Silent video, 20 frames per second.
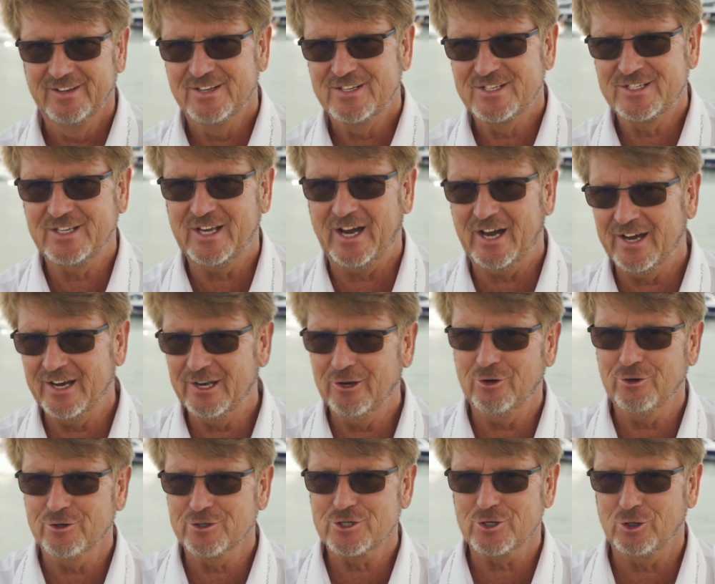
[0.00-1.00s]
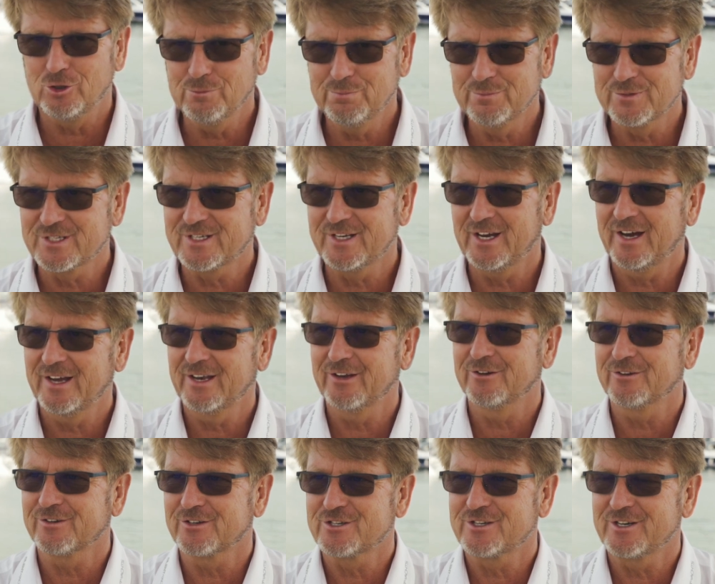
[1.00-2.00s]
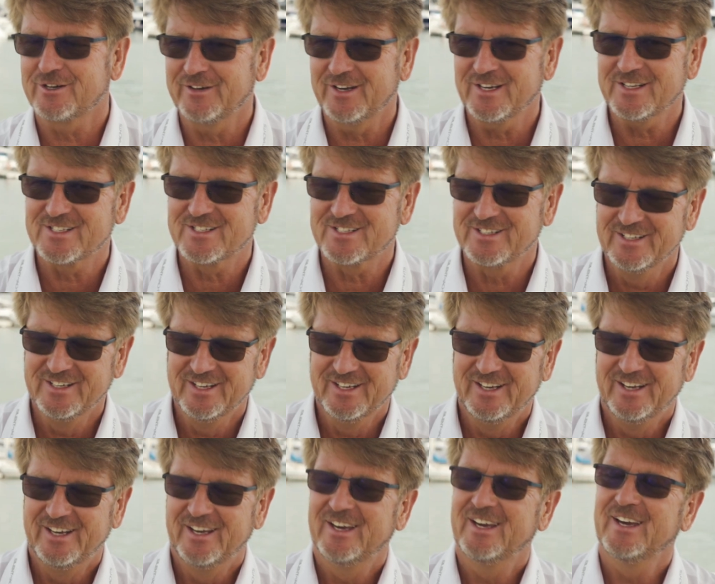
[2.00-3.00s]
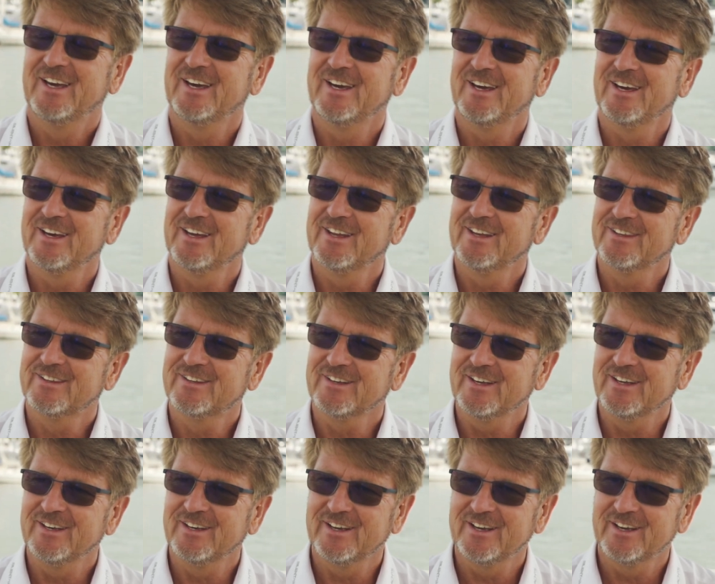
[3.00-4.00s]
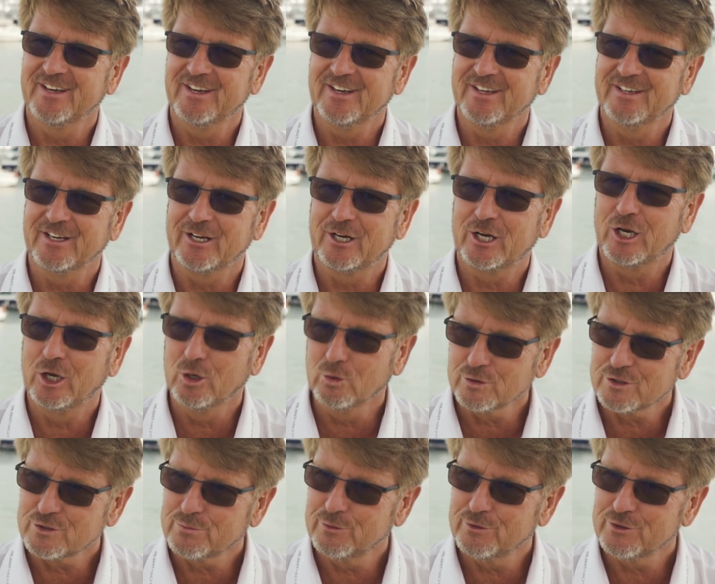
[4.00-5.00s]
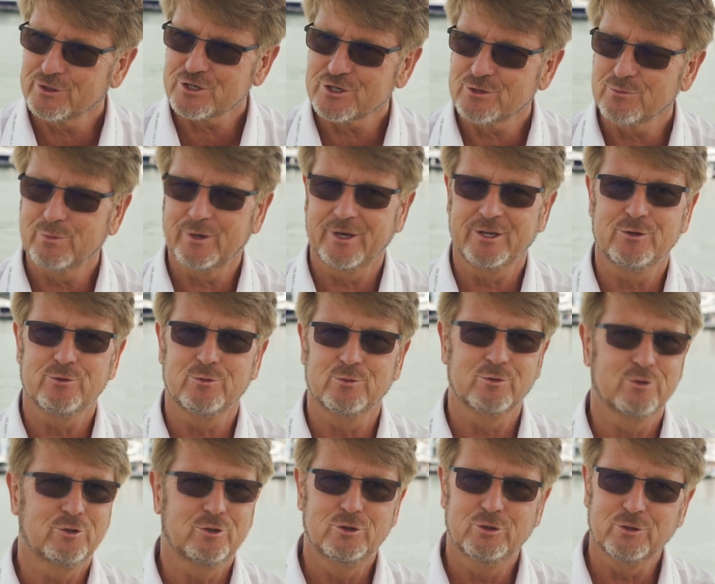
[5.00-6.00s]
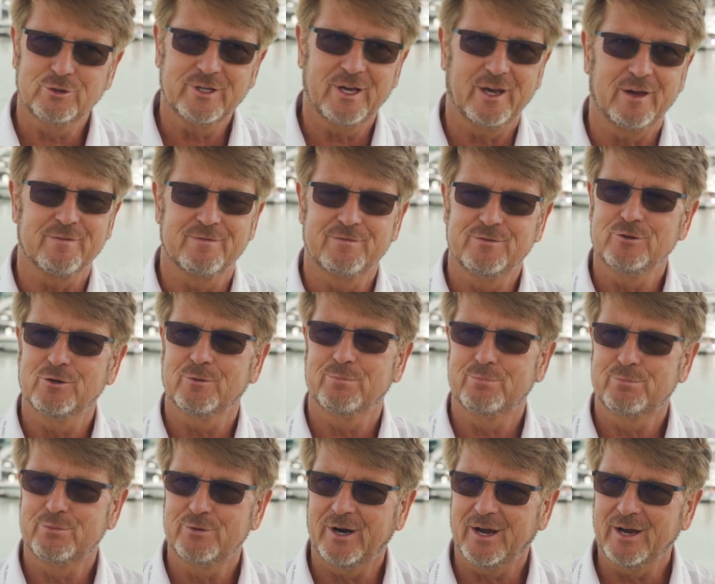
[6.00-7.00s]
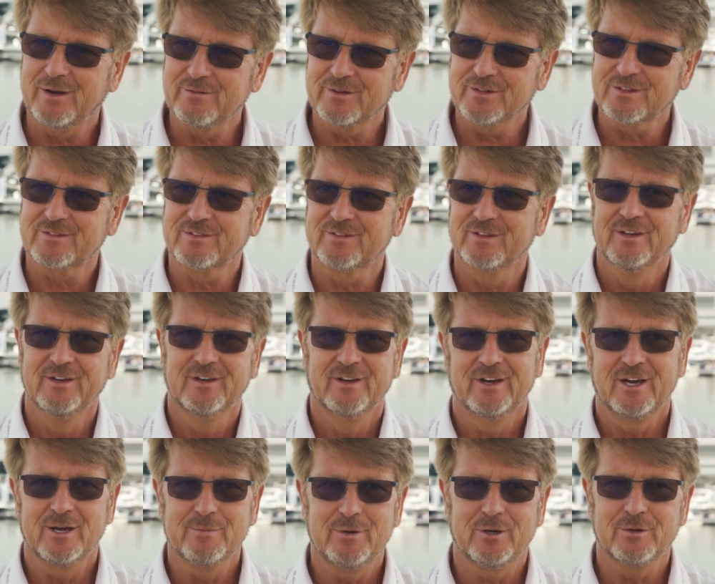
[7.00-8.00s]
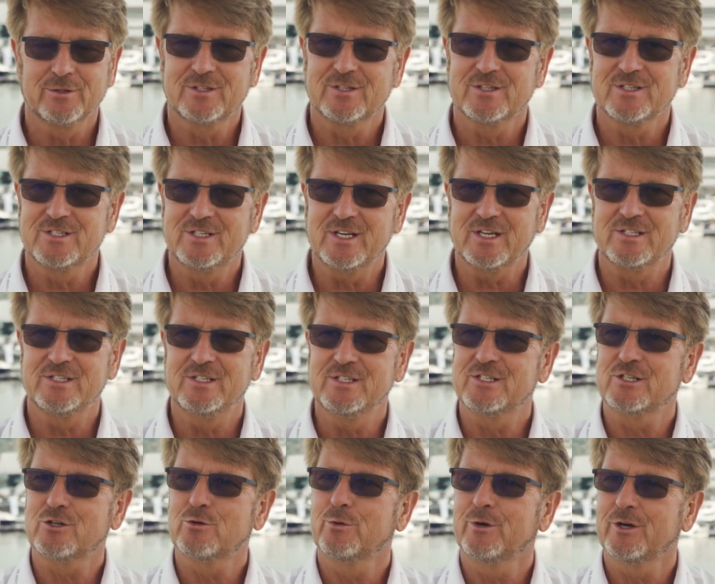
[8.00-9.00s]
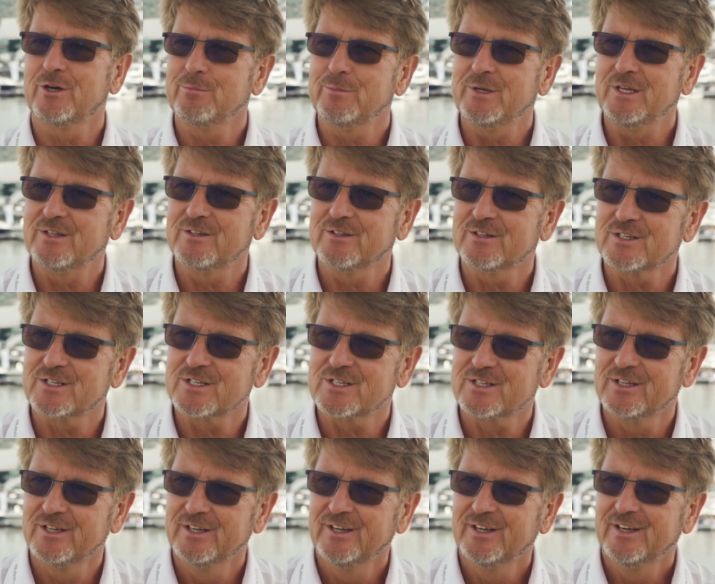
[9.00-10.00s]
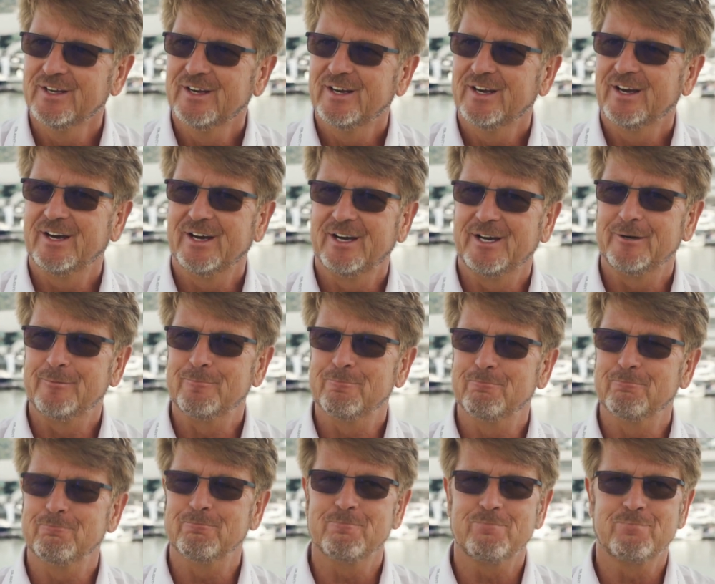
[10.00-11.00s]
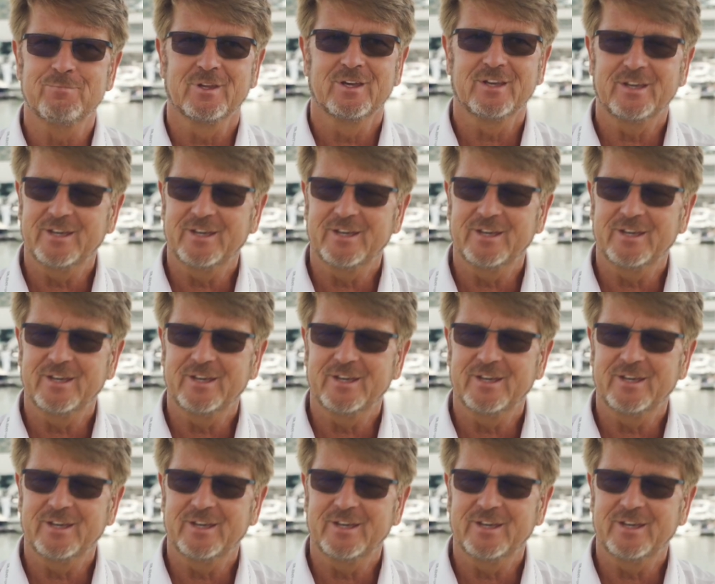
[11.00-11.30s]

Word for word: sky lounge, open sky lounge terrace. And in a closed version where you could have your private, about 60 square meters cabin,